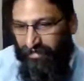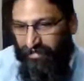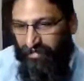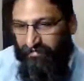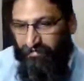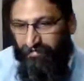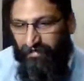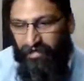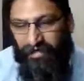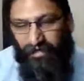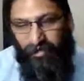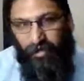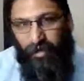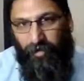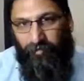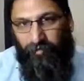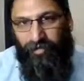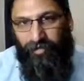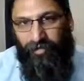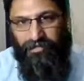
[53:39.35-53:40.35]
If there are any
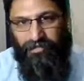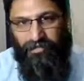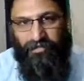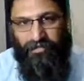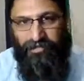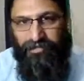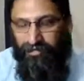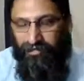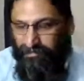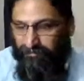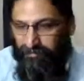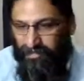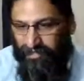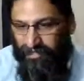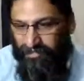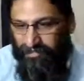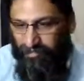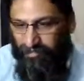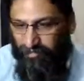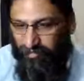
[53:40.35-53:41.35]
comments,
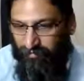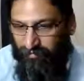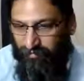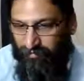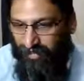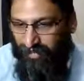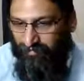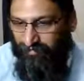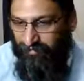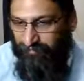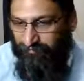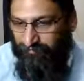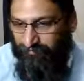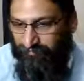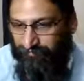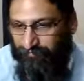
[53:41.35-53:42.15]
please do make them.